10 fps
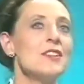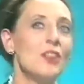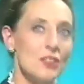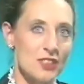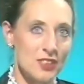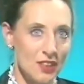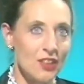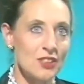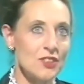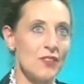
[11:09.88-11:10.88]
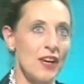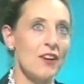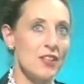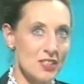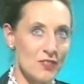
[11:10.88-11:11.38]
there's lots, lots of
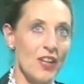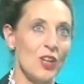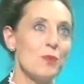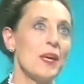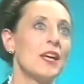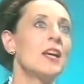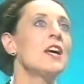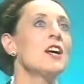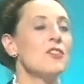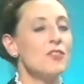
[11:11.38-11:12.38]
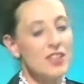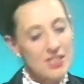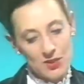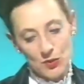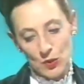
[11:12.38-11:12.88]
areas of help here. Mm.
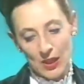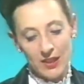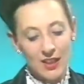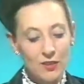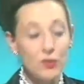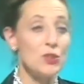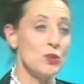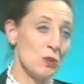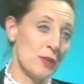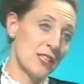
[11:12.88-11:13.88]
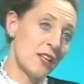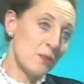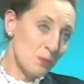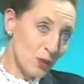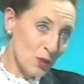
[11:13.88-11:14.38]
First of all, I think if we talk about
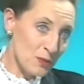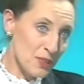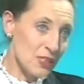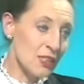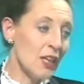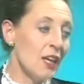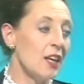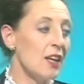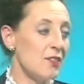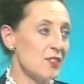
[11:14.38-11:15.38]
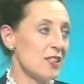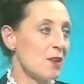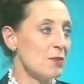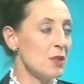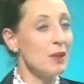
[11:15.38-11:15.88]
unemployment, mm. if
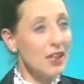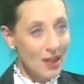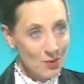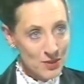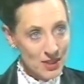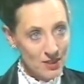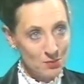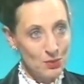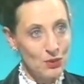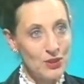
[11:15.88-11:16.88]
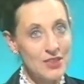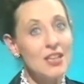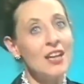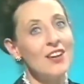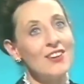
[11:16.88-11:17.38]
somebody becomes
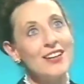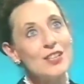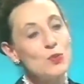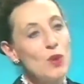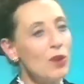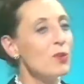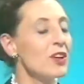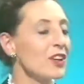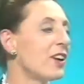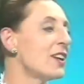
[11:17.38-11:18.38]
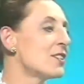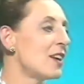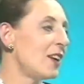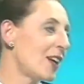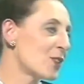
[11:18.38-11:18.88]
unemployed, then it's well worth going
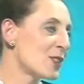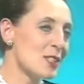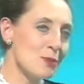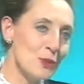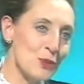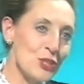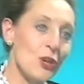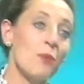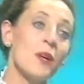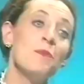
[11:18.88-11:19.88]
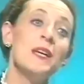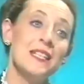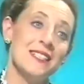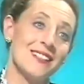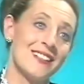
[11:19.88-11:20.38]
to their electricity board shop
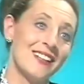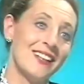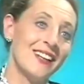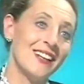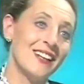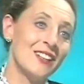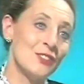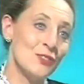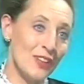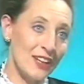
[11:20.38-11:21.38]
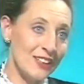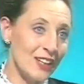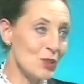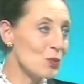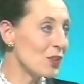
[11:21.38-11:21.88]
immediately to mm.
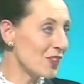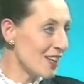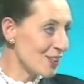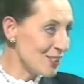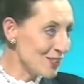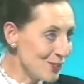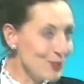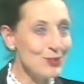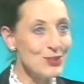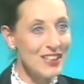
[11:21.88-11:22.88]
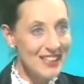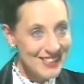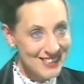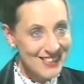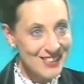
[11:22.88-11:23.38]
find out what they can do to
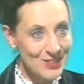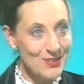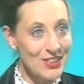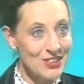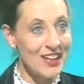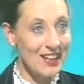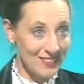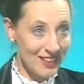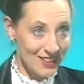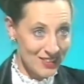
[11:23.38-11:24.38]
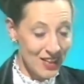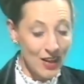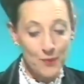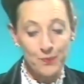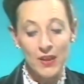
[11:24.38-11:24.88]
ease the situation at that
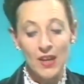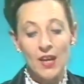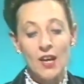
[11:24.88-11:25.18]
time.